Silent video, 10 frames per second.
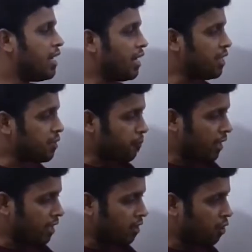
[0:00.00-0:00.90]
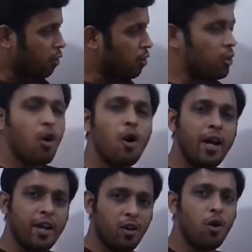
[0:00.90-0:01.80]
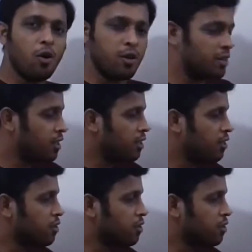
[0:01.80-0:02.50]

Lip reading: it may go long and long.